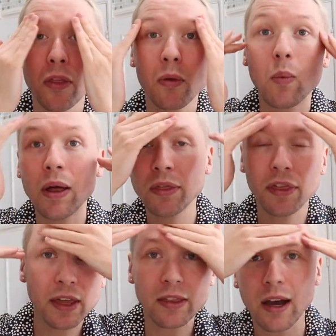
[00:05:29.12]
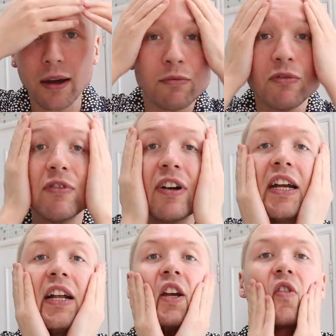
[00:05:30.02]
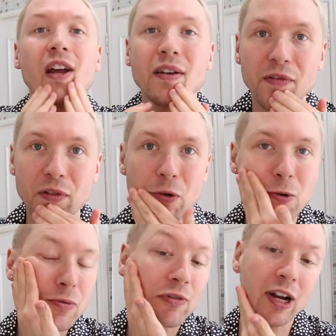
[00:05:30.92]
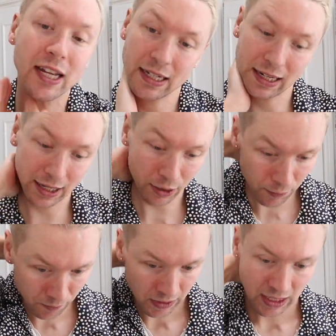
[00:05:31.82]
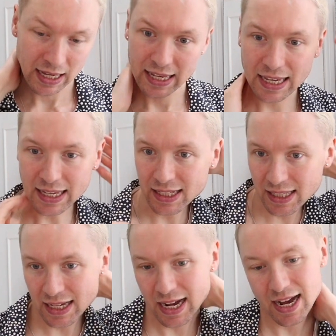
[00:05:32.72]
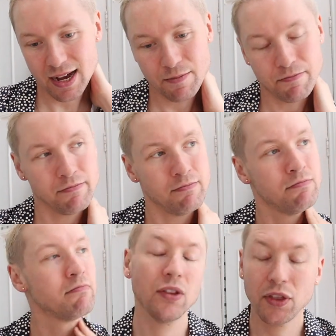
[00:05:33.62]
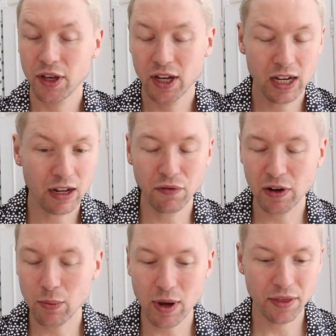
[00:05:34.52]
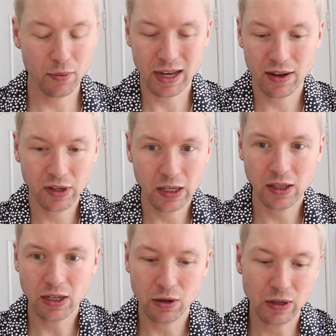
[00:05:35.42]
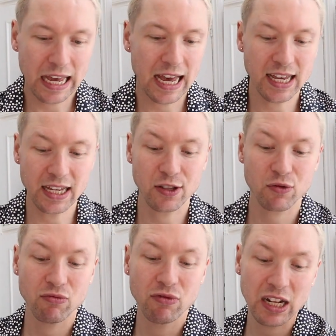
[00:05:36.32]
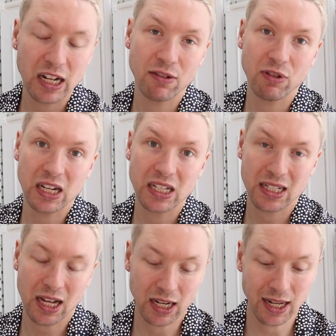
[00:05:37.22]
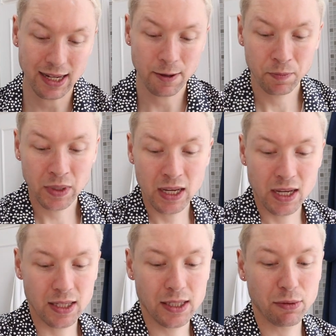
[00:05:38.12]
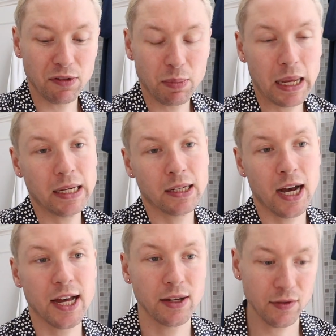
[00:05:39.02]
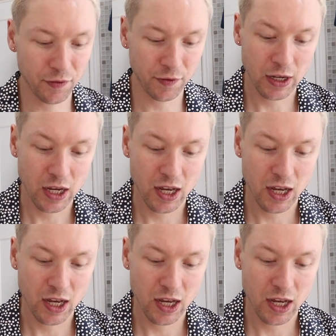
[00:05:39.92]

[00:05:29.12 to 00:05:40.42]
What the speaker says: The one thing that I'm really grateful right now is the lovely weather we're having in the UK. It's really, really sunny. So we've been kind of,